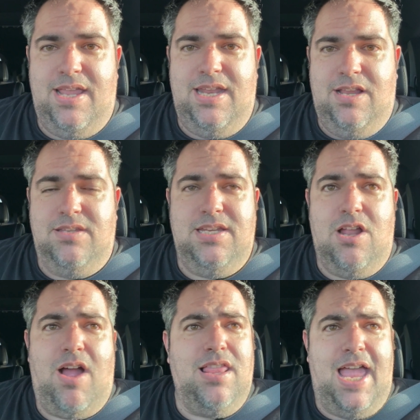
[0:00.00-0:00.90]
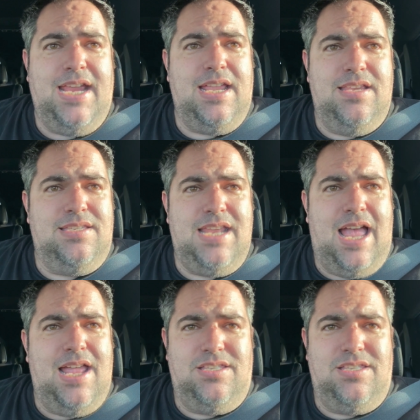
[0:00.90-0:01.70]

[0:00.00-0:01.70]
And he goes, you know, I like it and this and that.